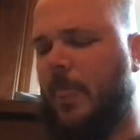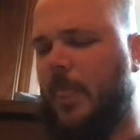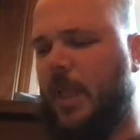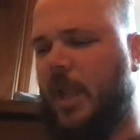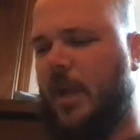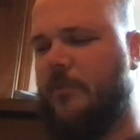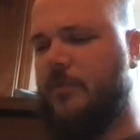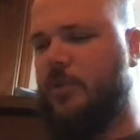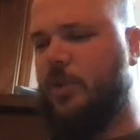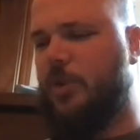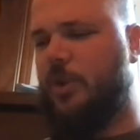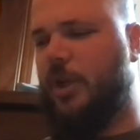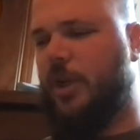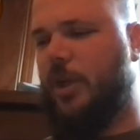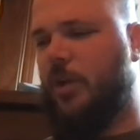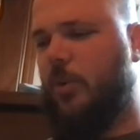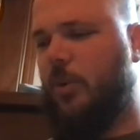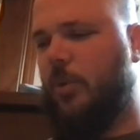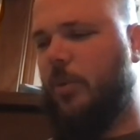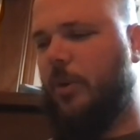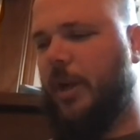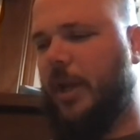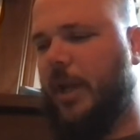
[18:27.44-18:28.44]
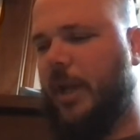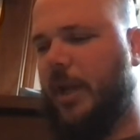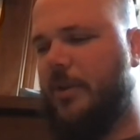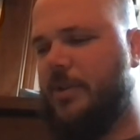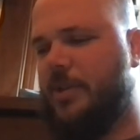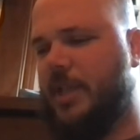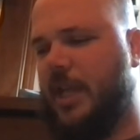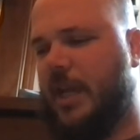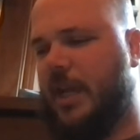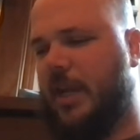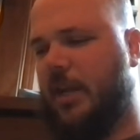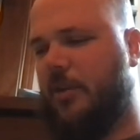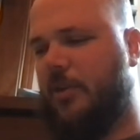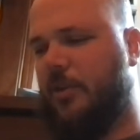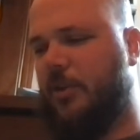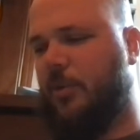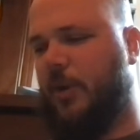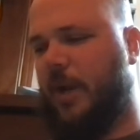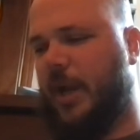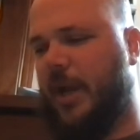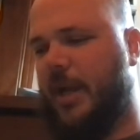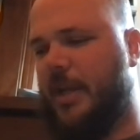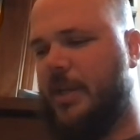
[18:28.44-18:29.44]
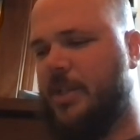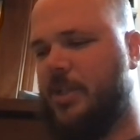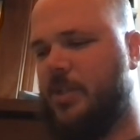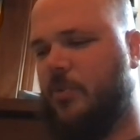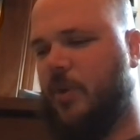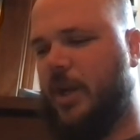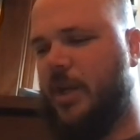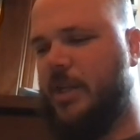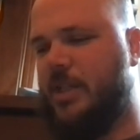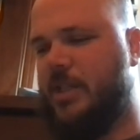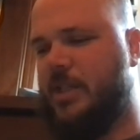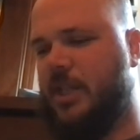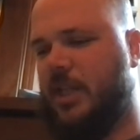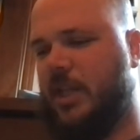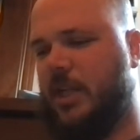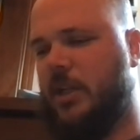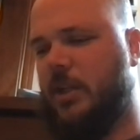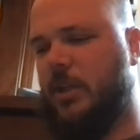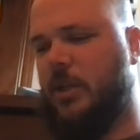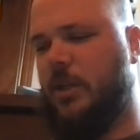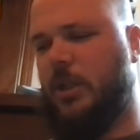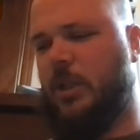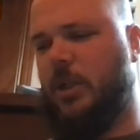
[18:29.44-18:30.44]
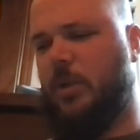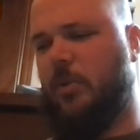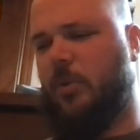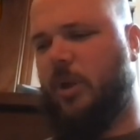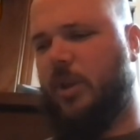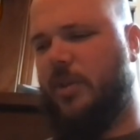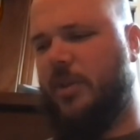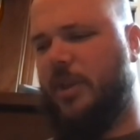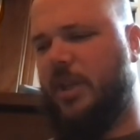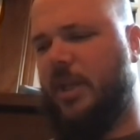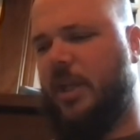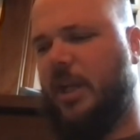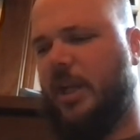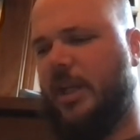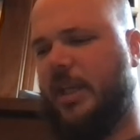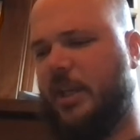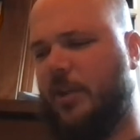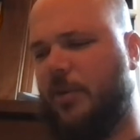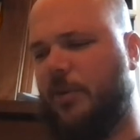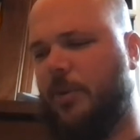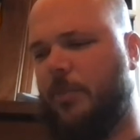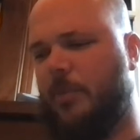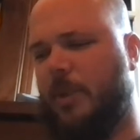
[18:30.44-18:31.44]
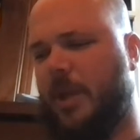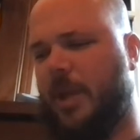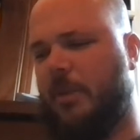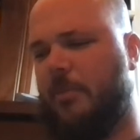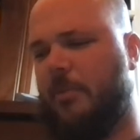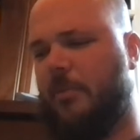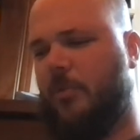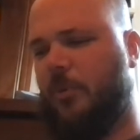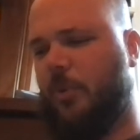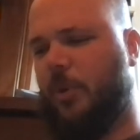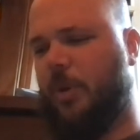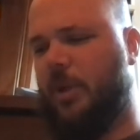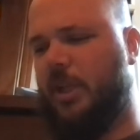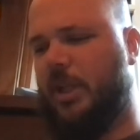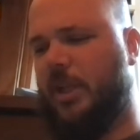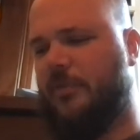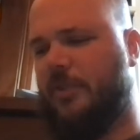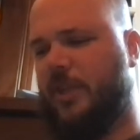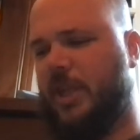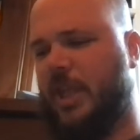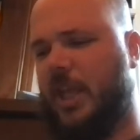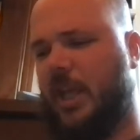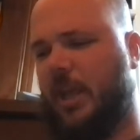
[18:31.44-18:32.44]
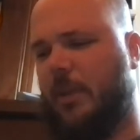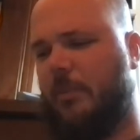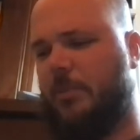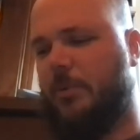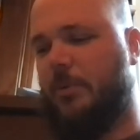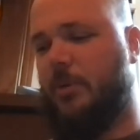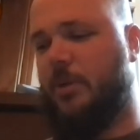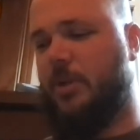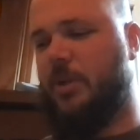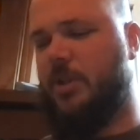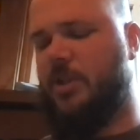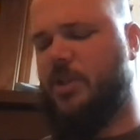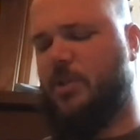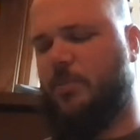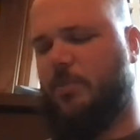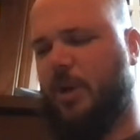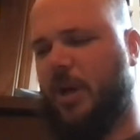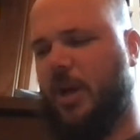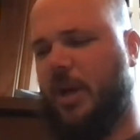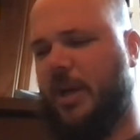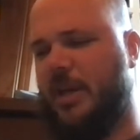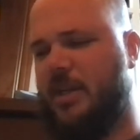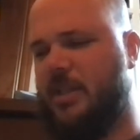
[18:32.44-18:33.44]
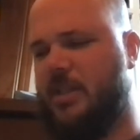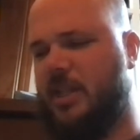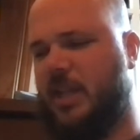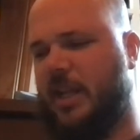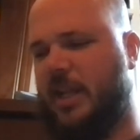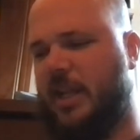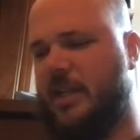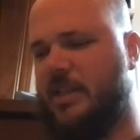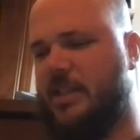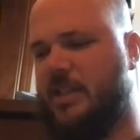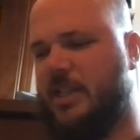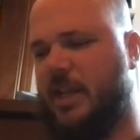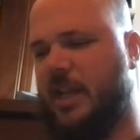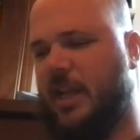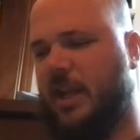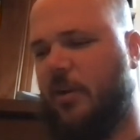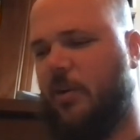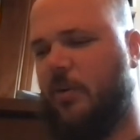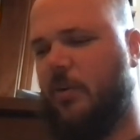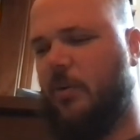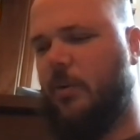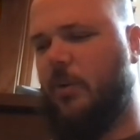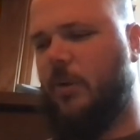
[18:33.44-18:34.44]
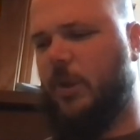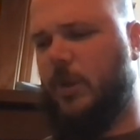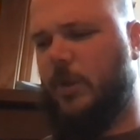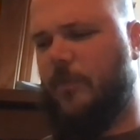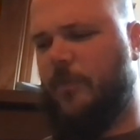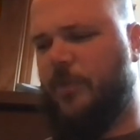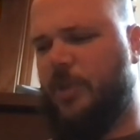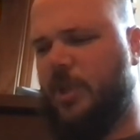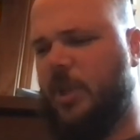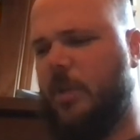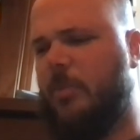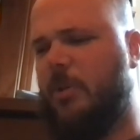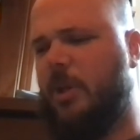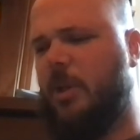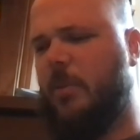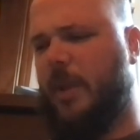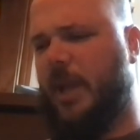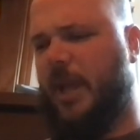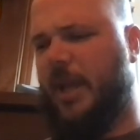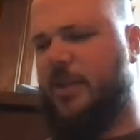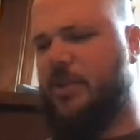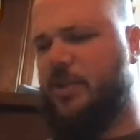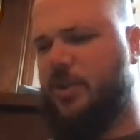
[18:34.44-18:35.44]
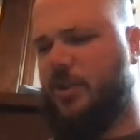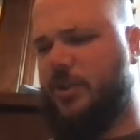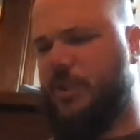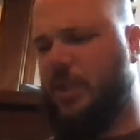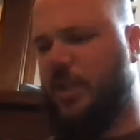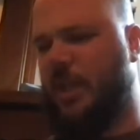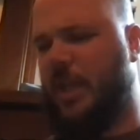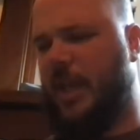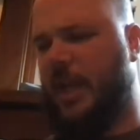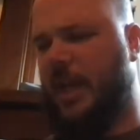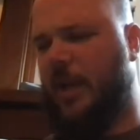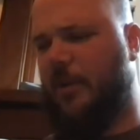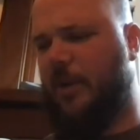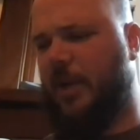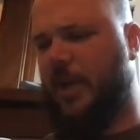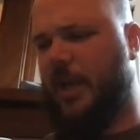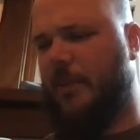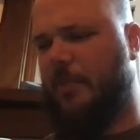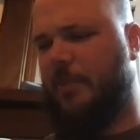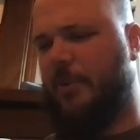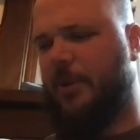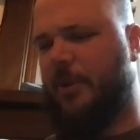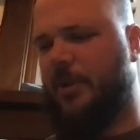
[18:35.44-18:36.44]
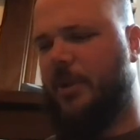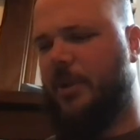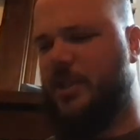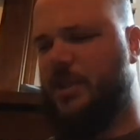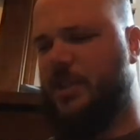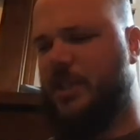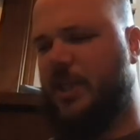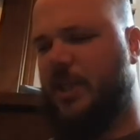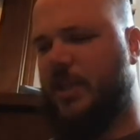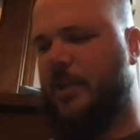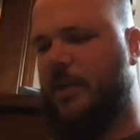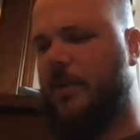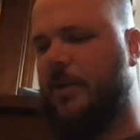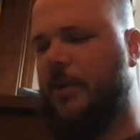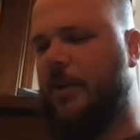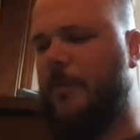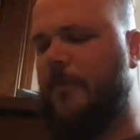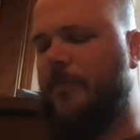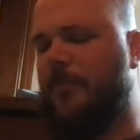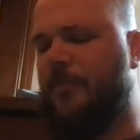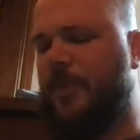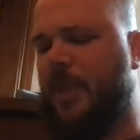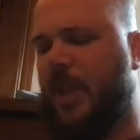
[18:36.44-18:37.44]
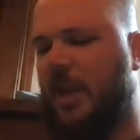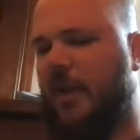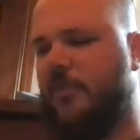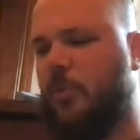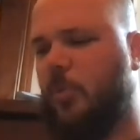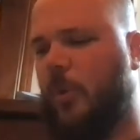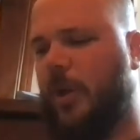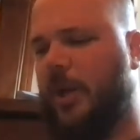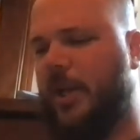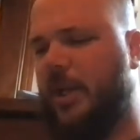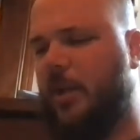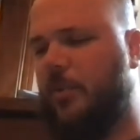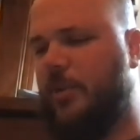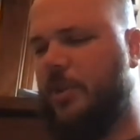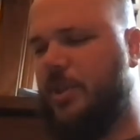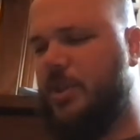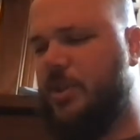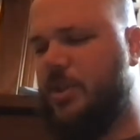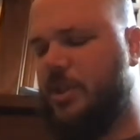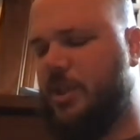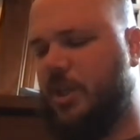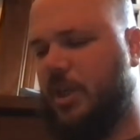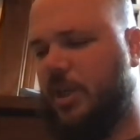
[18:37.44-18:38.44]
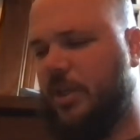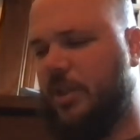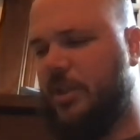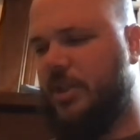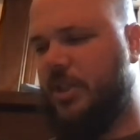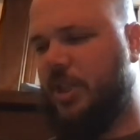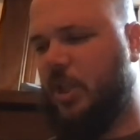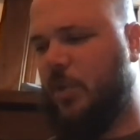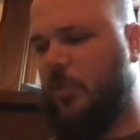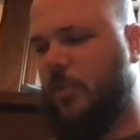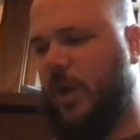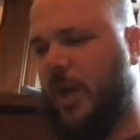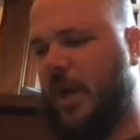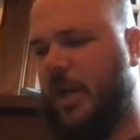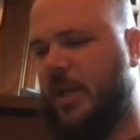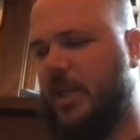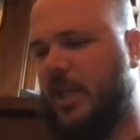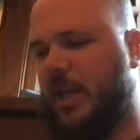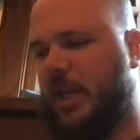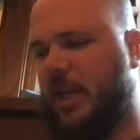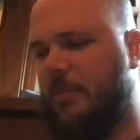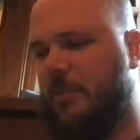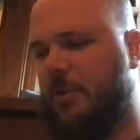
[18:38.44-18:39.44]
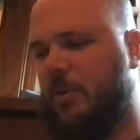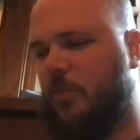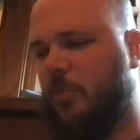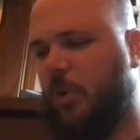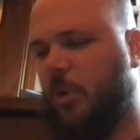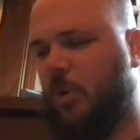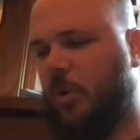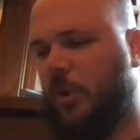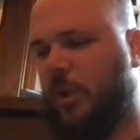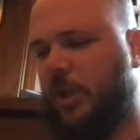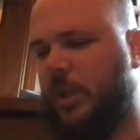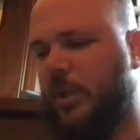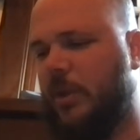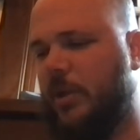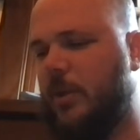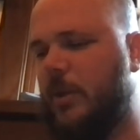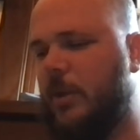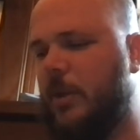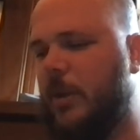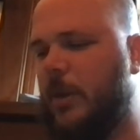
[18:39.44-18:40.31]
After dinner, we went out and sat on the grass. Rice said, "Well, I think I killed a man before I left camp." Surprised, I asked how. "Give me a match. I'll tell you how it happened," he said, after wetting with his tongue the cigarette he had been rolling.